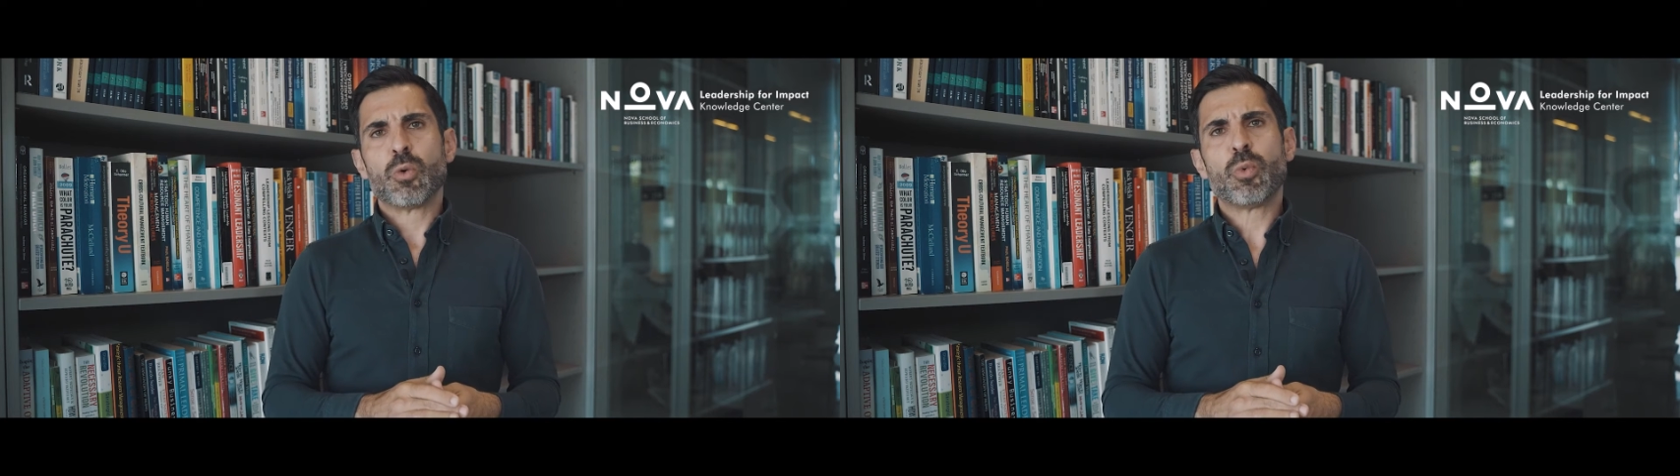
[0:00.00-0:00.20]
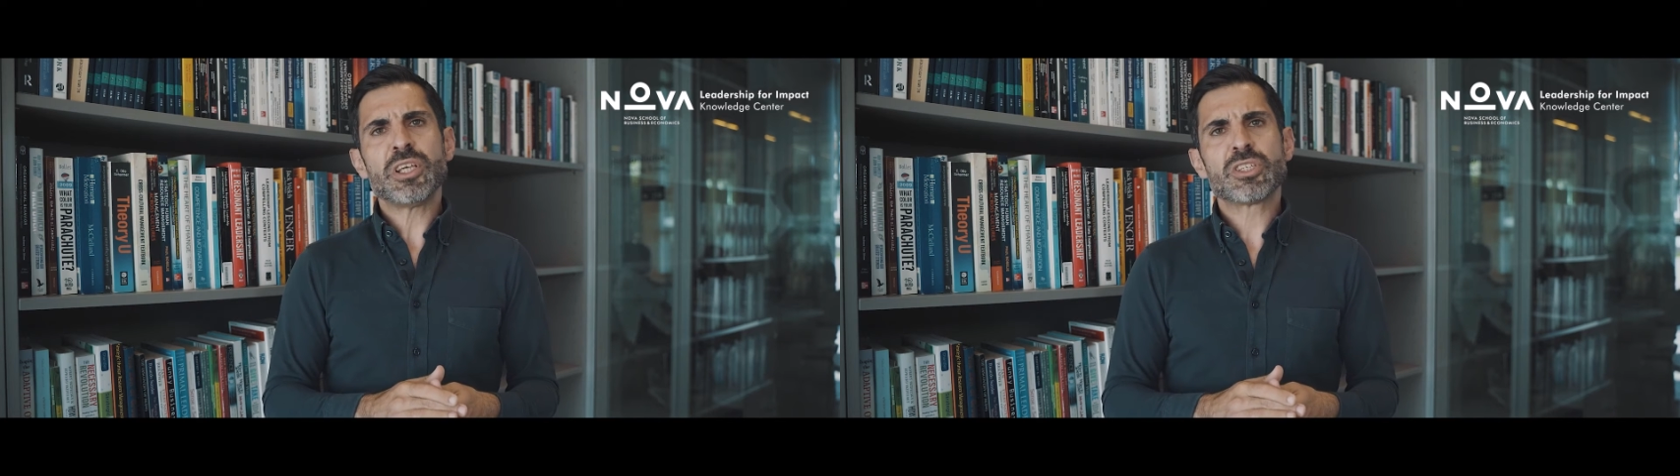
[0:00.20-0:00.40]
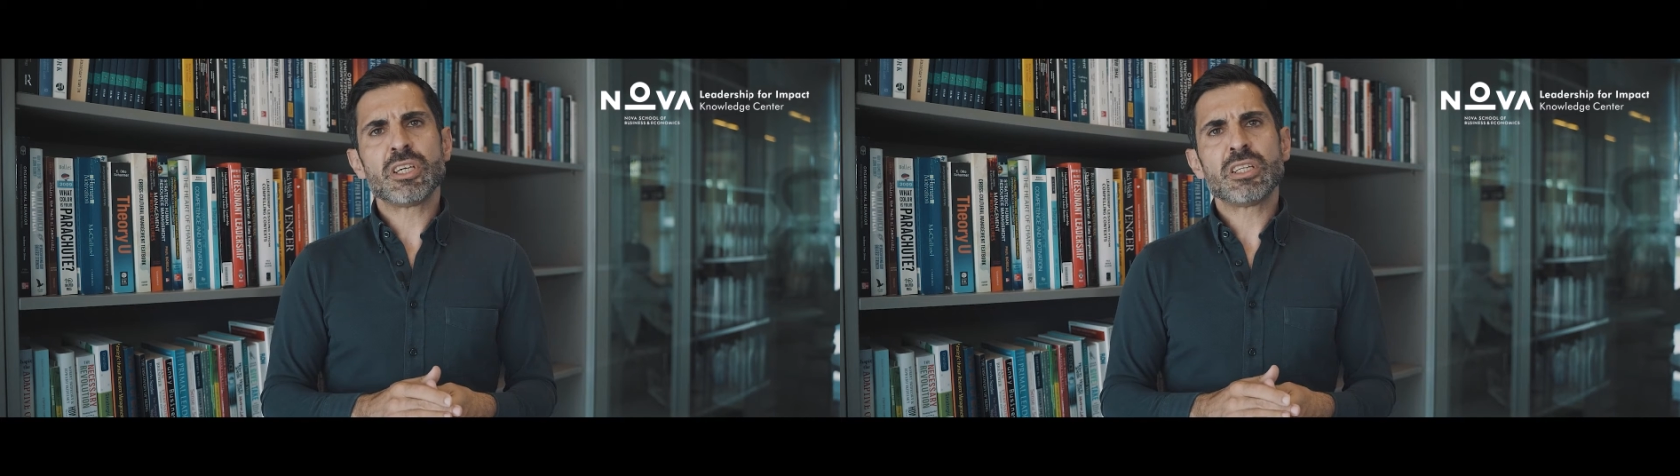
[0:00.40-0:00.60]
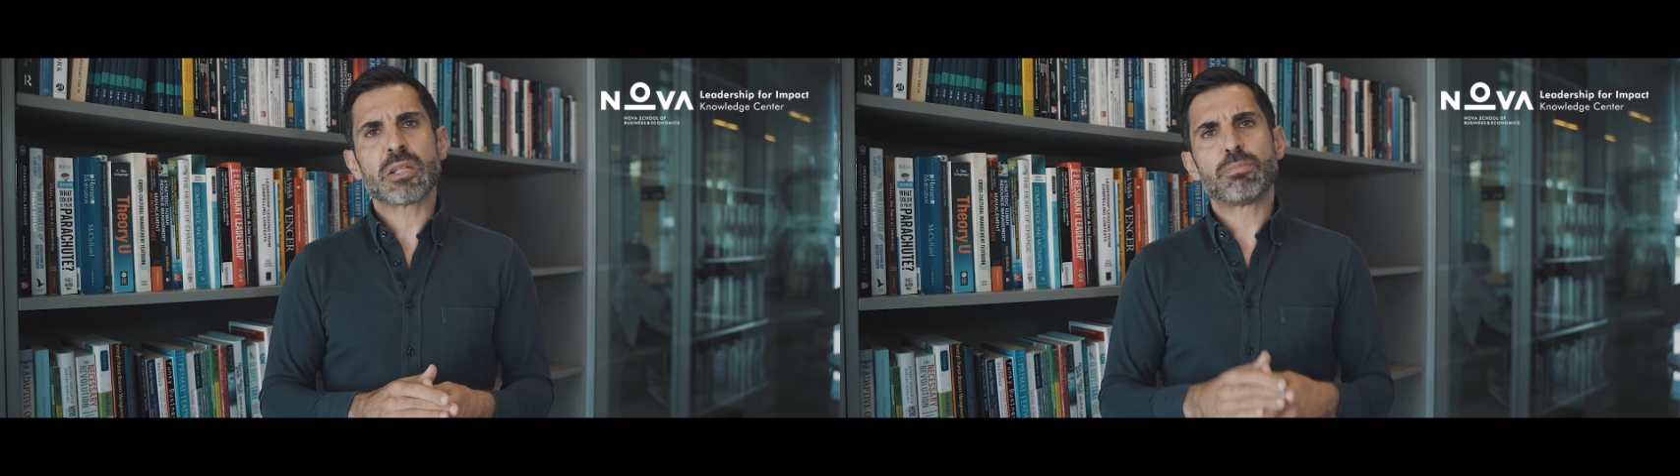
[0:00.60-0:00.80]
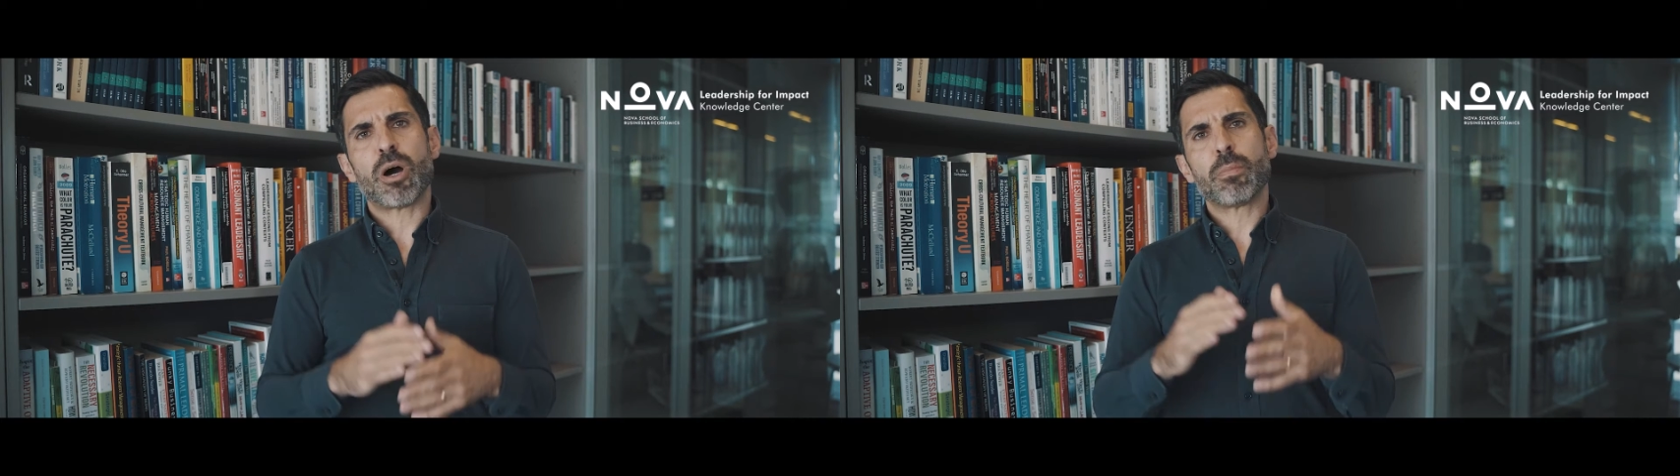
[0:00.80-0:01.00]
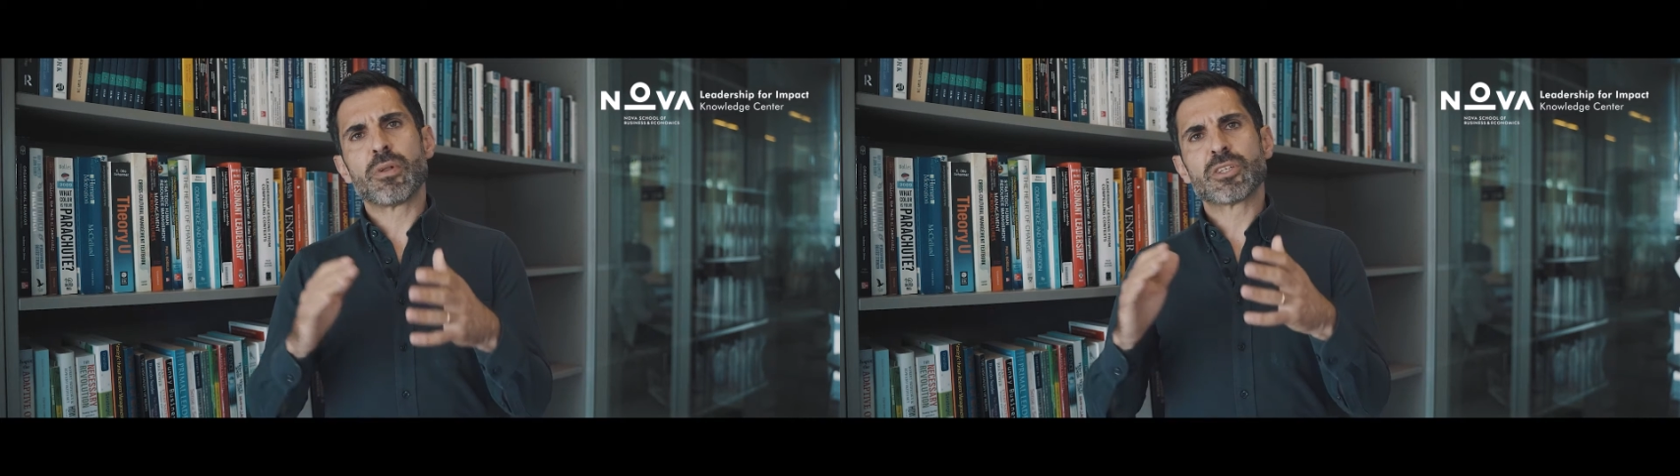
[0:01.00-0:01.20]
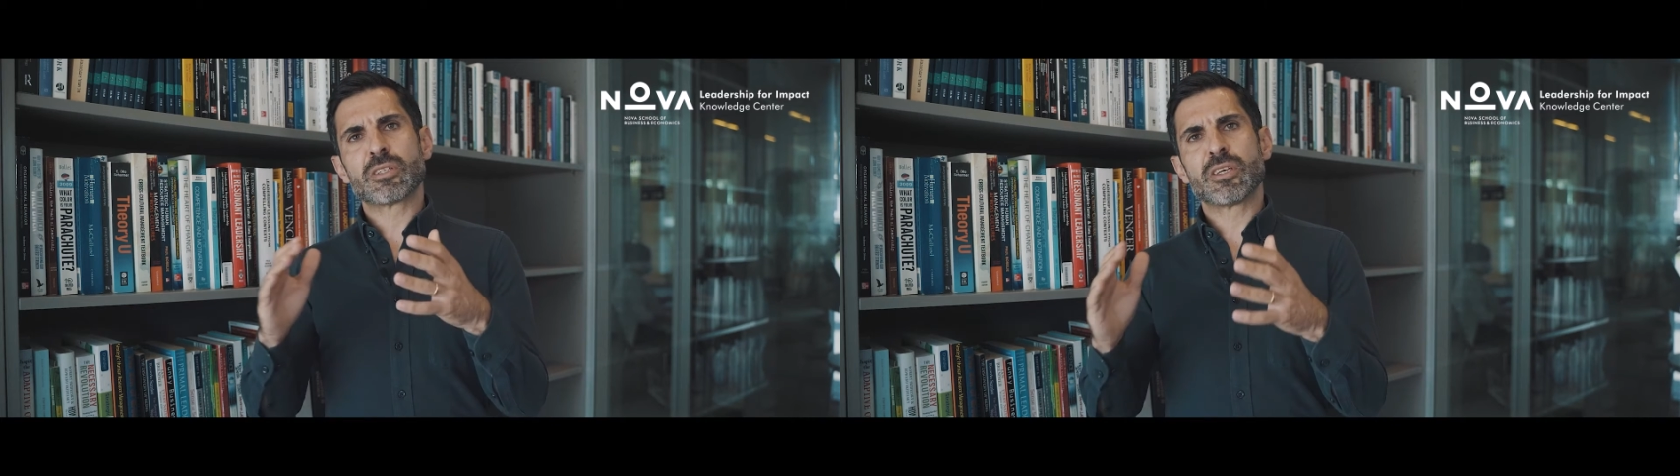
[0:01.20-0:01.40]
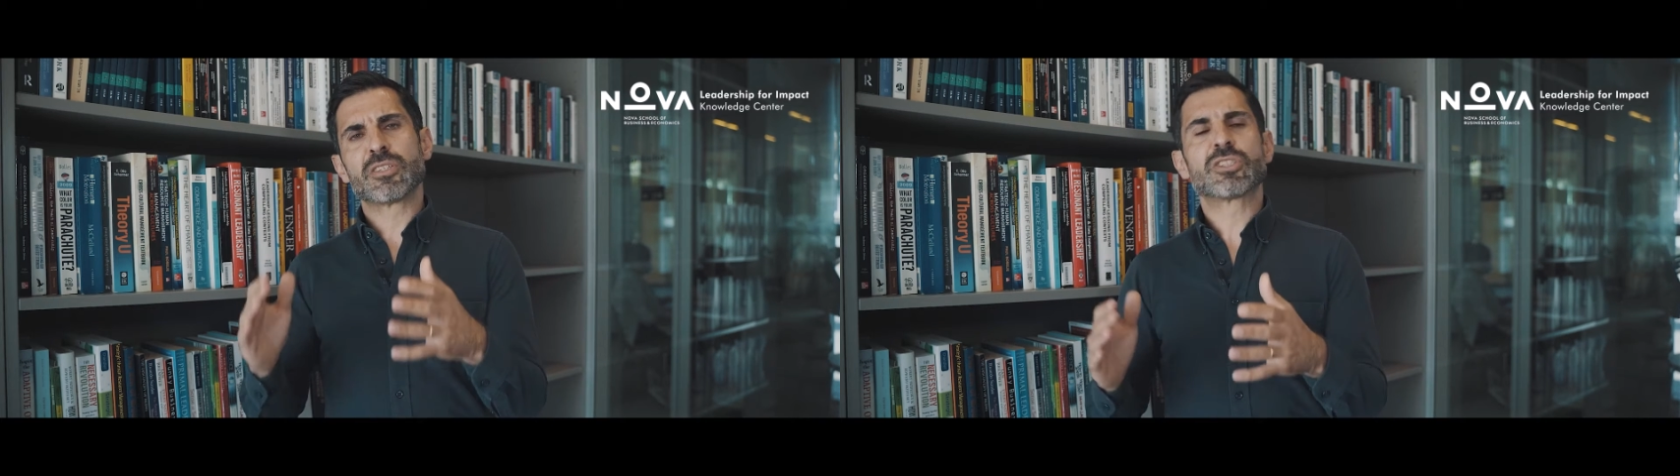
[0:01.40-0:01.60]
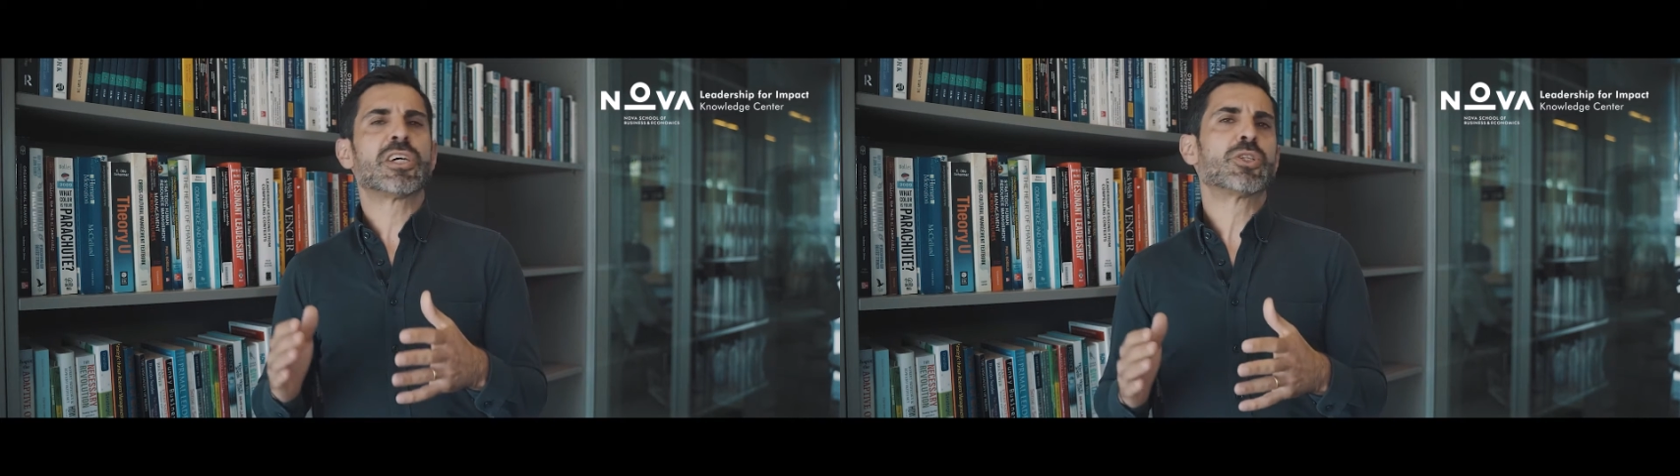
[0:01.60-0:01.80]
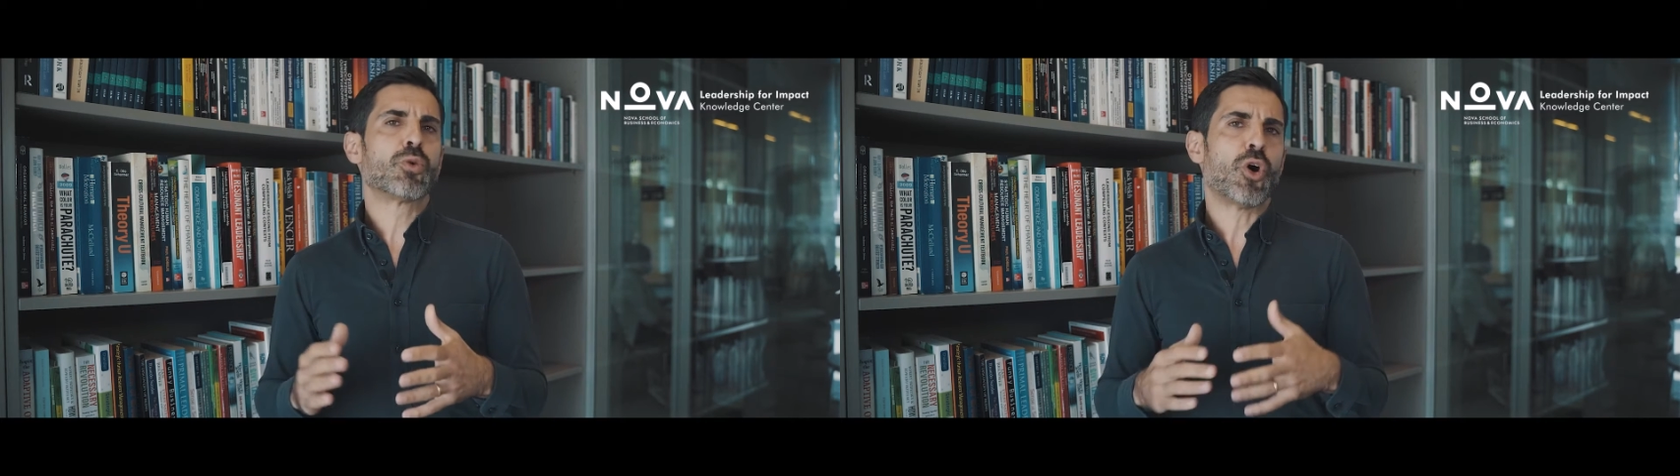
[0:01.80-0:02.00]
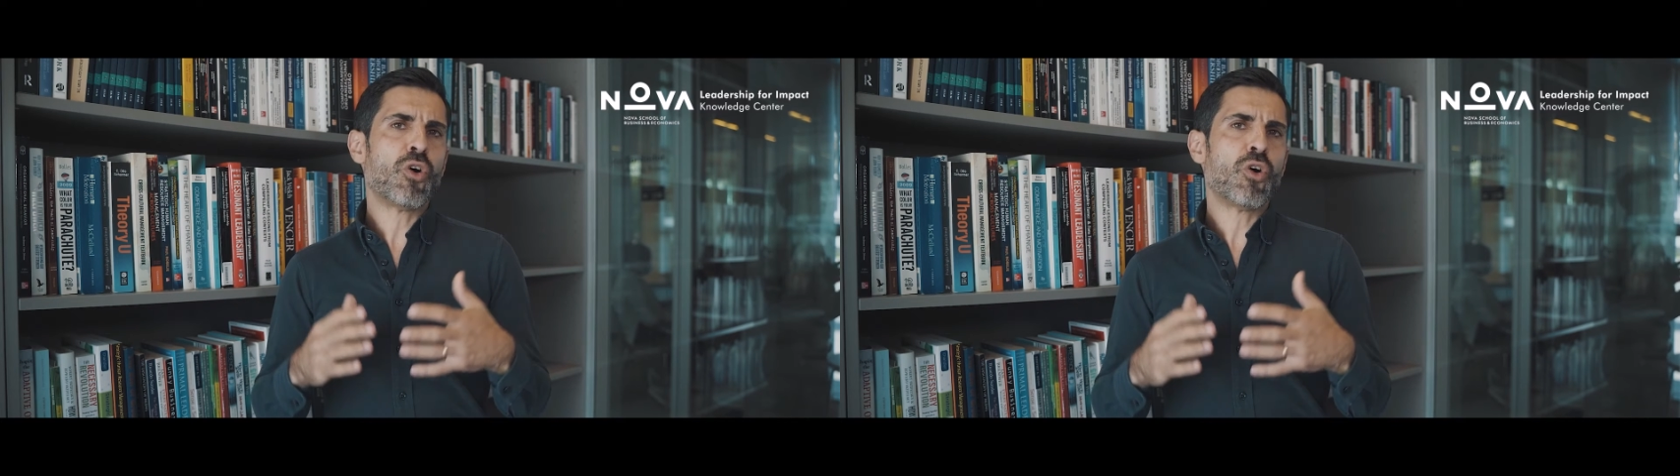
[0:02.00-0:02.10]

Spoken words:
We see that populist leaders tend to